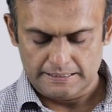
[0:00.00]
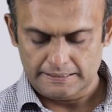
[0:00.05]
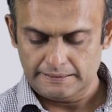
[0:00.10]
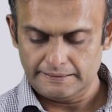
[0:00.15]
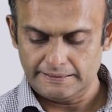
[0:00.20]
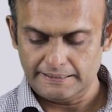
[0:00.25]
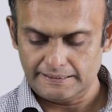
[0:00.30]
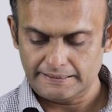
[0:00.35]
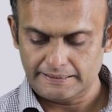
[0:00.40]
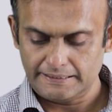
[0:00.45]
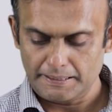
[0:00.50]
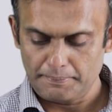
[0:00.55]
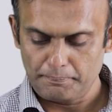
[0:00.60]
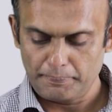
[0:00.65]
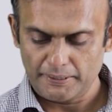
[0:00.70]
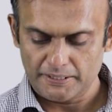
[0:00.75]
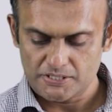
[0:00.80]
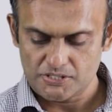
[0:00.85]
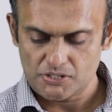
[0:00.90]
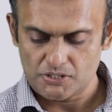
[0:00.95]
the
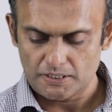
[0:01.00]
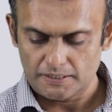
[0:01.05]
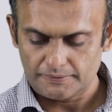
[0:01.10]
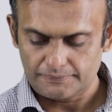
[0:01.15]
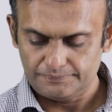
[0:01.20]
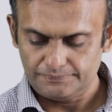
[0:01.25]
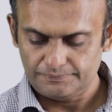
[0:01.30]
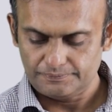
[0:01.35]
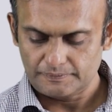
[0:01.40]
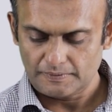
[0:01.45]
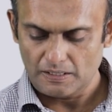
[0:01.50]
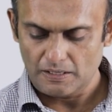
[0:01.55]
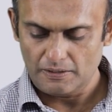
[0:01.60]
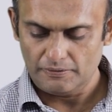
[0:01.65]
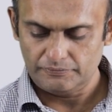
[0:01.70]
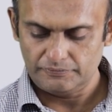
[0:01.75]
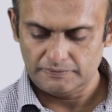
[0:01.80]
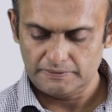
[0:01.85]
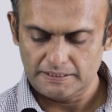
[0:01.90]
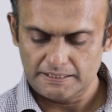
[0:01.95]
temperature
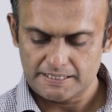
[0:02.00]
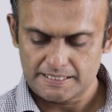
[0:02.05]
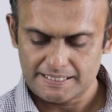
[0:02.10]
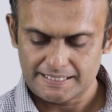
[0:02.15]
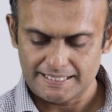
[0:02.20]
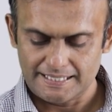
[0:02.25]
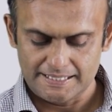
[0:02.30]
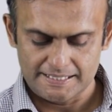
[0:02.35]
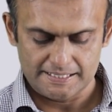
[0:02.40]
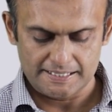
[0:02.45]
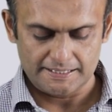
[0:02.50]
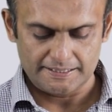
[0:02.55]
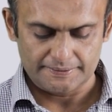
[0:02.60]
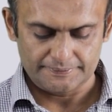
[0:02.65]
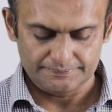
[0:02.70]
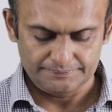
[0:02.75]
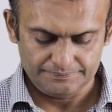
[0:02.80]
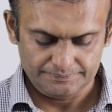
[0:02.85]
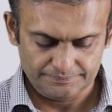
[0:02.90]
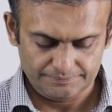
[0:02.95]
of the sensor
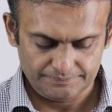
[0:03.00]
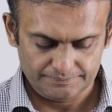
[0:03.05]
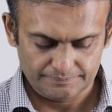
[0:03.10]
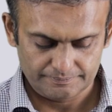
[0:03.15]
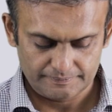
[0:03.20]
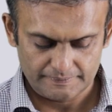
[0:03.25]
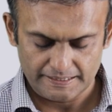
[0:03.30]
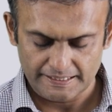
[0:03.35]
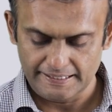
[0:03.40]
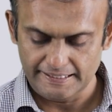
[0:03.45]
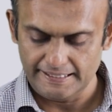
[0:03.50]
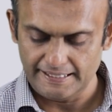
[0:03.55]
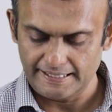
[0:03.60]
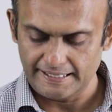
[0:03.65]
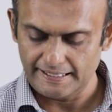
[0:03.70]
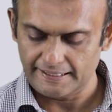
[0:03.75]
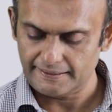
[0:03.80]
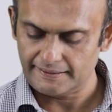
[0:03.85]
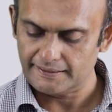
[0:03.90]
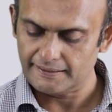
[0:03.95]

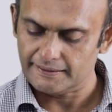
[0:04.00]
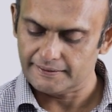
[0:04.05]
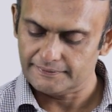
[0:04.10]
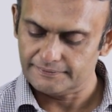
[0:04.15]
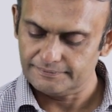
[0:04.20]
indicated